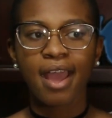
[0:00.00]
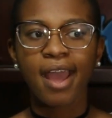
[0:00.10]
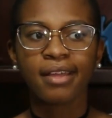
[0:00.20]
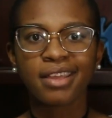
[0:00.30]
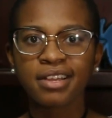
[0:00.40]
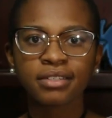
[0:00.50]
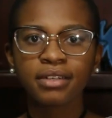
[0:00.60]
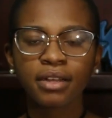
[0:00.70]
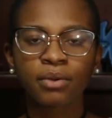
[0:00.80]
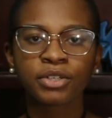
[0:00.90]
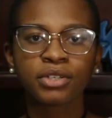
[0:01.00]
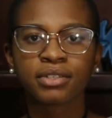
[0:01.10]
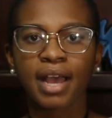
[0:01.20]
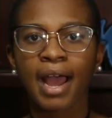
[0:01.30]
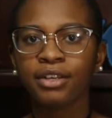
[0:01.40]
and the answer to that question
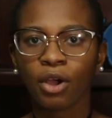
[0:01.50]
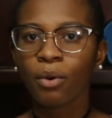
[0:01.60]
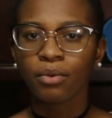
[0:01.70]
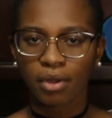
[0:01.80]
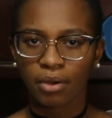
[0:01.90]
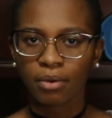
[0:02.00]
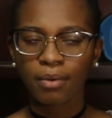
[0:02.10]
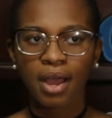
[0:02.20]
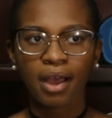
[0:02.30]
is I don't know.